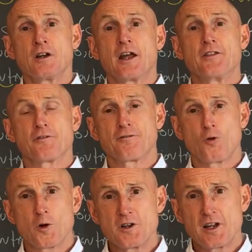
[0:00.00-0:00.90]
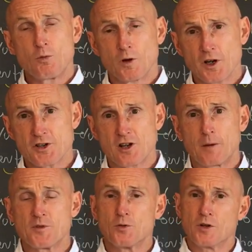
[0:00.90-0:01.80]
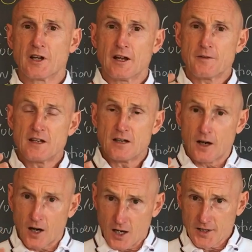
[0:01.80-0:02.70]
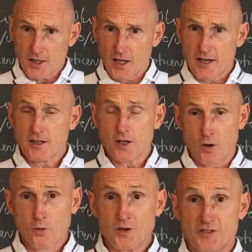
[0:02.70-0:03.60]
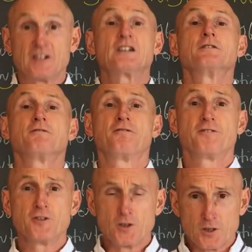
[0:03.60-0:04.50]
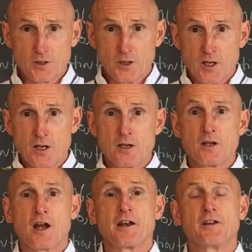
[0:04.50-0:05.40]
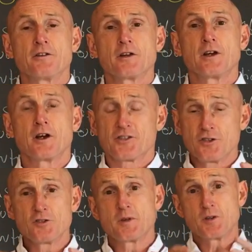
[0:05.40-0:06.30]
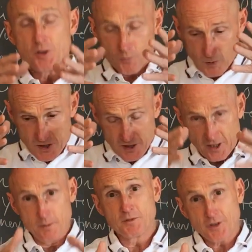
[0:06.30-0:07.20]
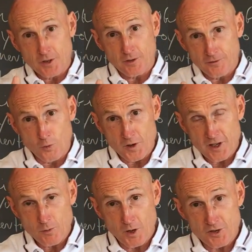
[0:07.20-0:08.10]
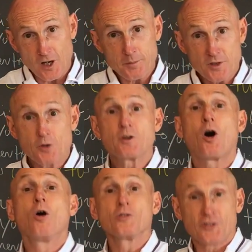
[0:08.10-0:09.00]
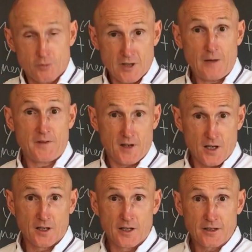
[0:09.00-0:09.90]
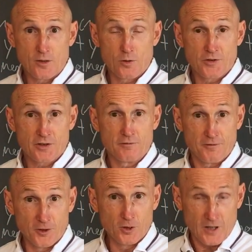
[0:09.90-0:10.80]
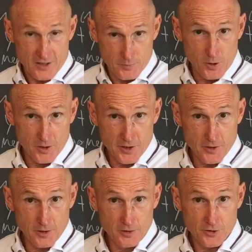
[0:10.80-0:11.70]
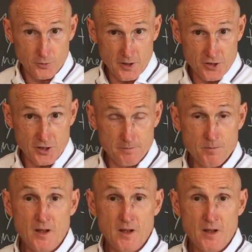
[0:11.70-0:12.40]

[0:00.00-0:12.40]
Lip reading: In the 4-day workshop, you will get the online course in full. And when you come to the 4-day workshop, you also get the online course in full as part of your tuition.